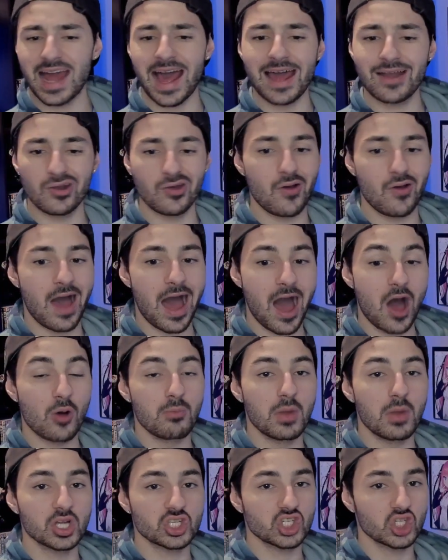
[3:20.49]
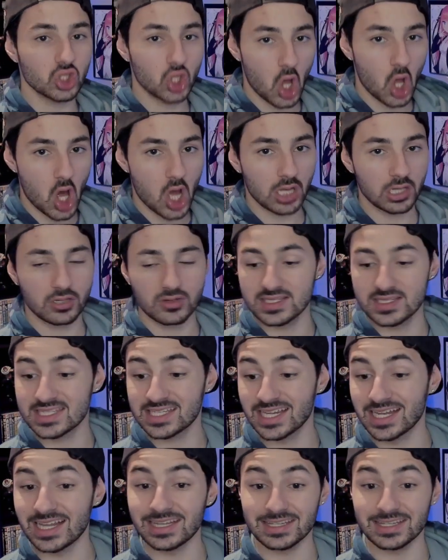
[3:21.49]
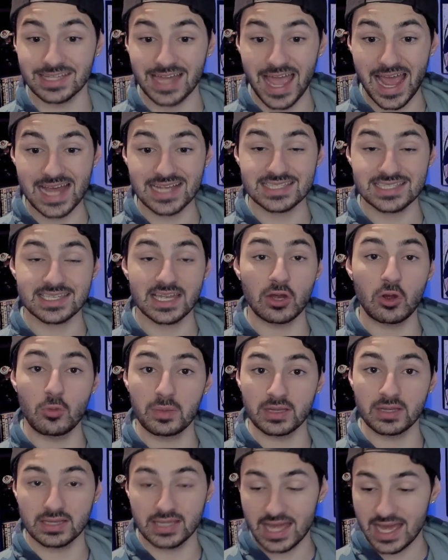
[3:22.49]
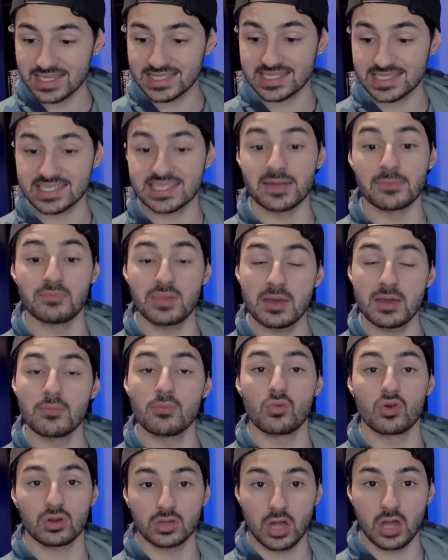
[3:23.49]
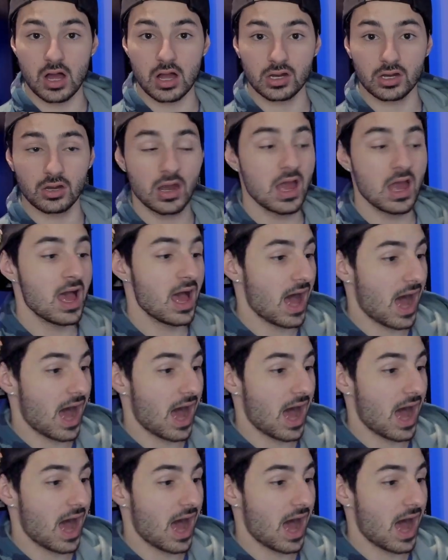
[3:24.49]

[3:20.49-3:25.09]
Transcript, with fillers: I don't know how much longer it's going to last. I hope it lasts a bit more longer.